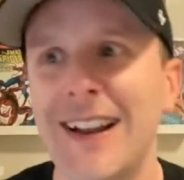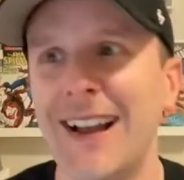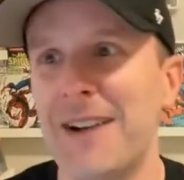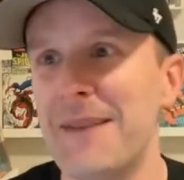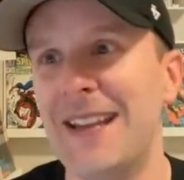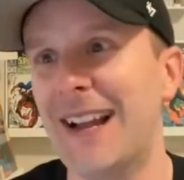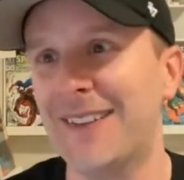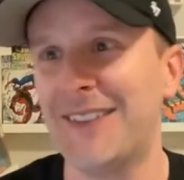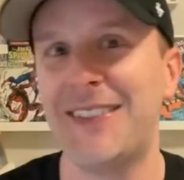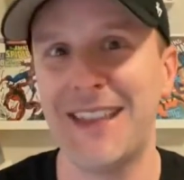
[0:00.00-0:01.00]
I mean, I
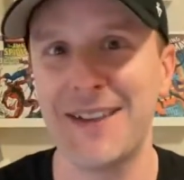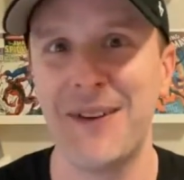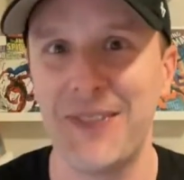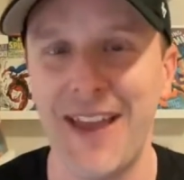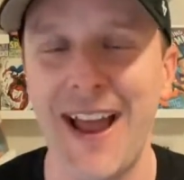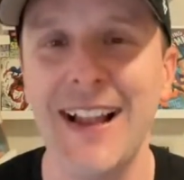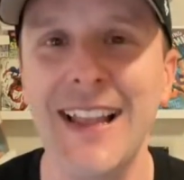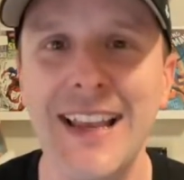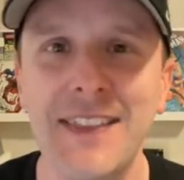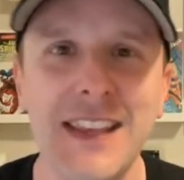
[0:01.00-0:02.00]
mean, think about that.
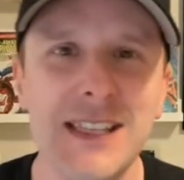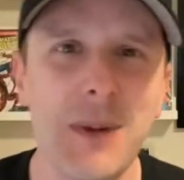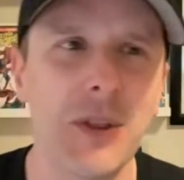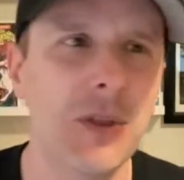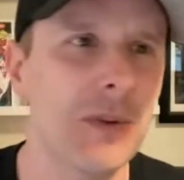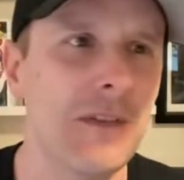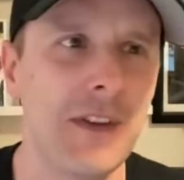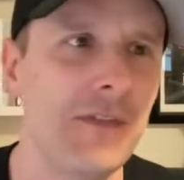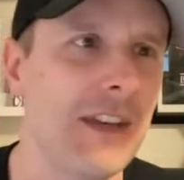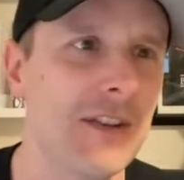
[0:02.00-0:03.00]
I think he's about
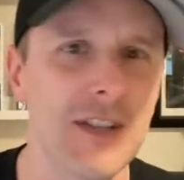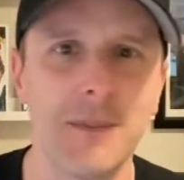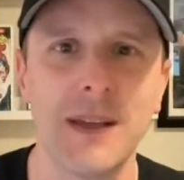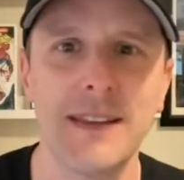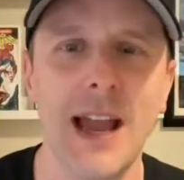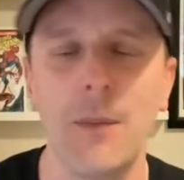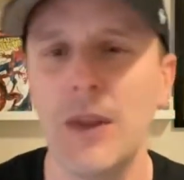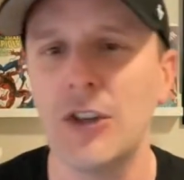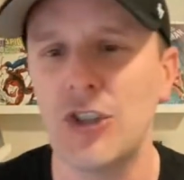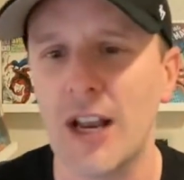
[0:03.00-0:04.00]
350 or something like that.
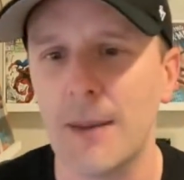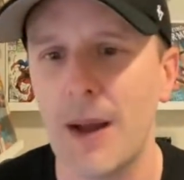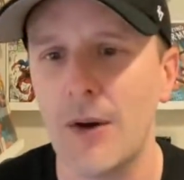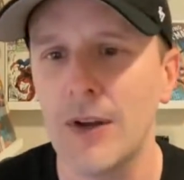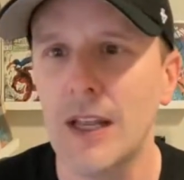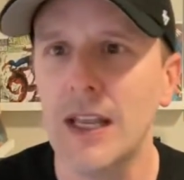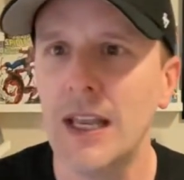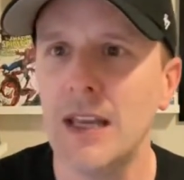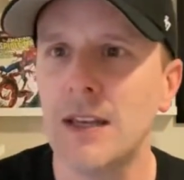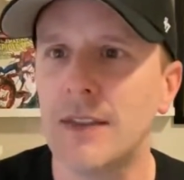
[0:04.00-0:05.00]
We can check him out
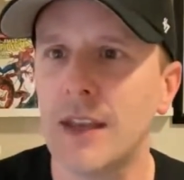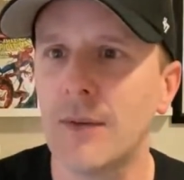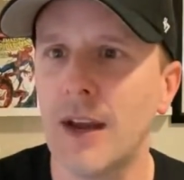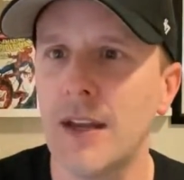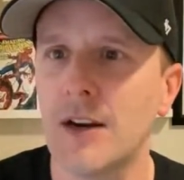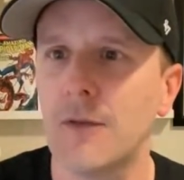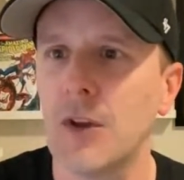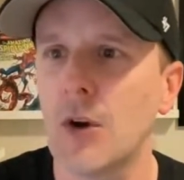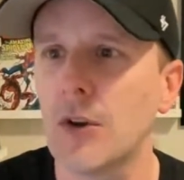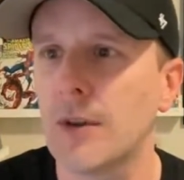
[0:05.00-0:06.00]
in the thing right here. If we
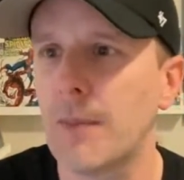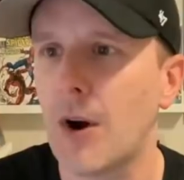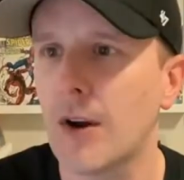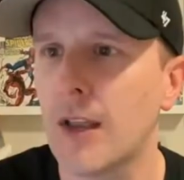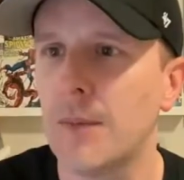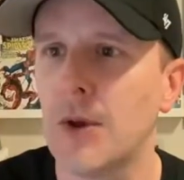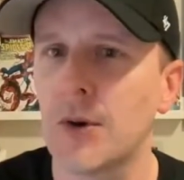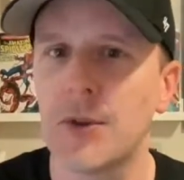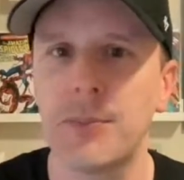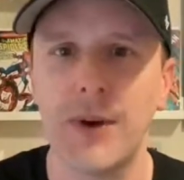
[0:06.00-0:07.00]
go to the market, we go
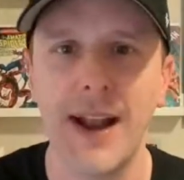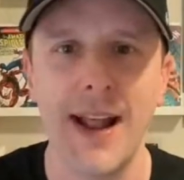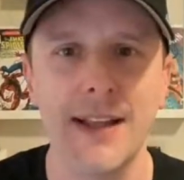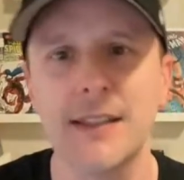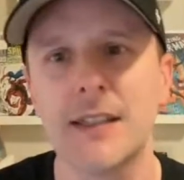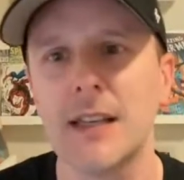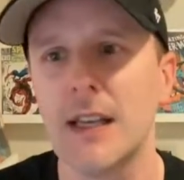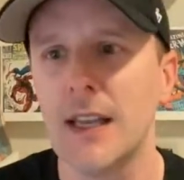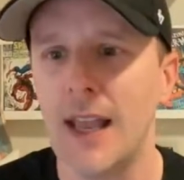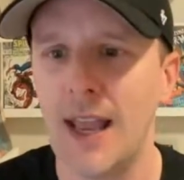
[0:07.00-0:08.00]
to the brands,
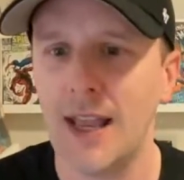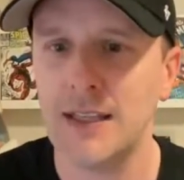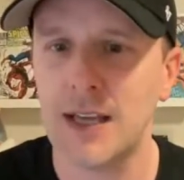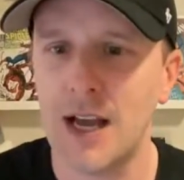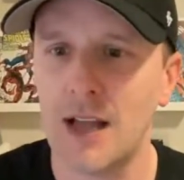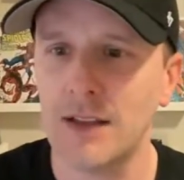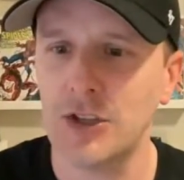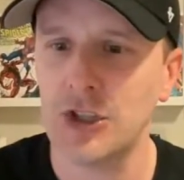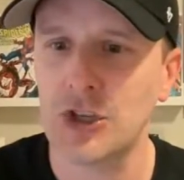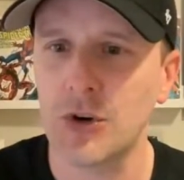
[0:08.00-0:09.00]
and uh,
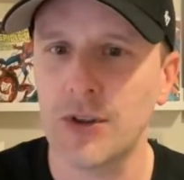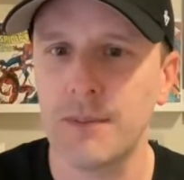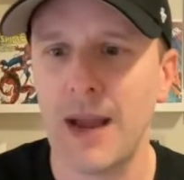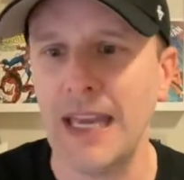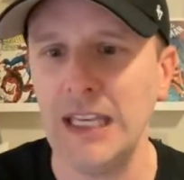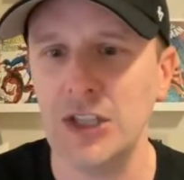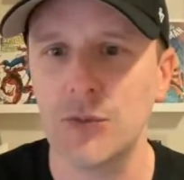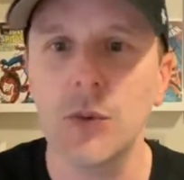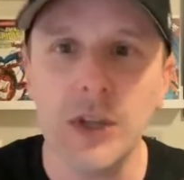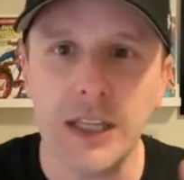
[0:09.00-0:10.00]
let's just go to the Mighties
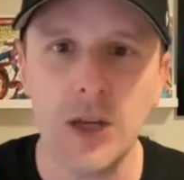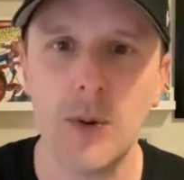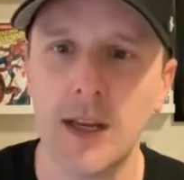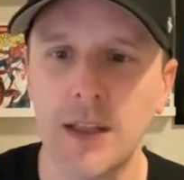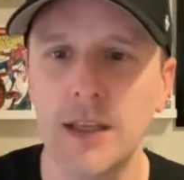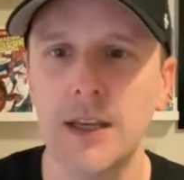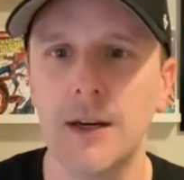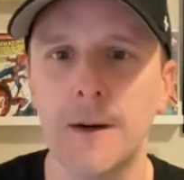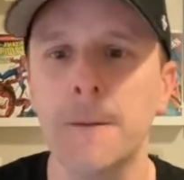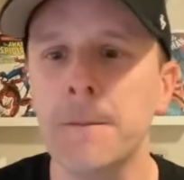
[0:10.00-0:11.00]
really quickly
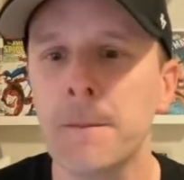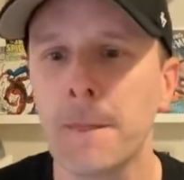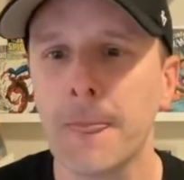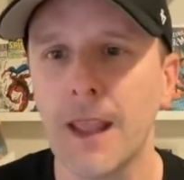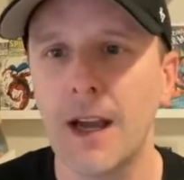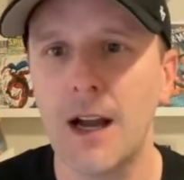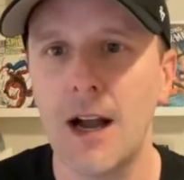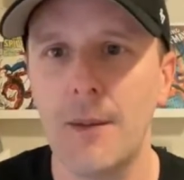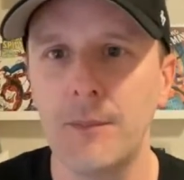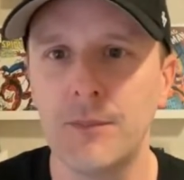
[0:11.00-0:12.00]
here.
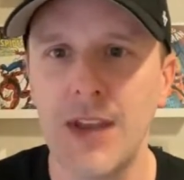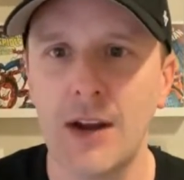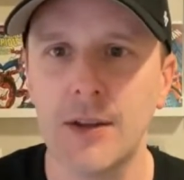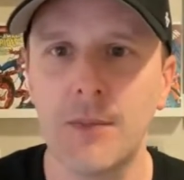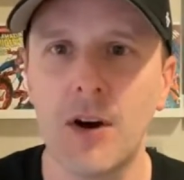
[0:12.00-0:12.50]
Um, down to the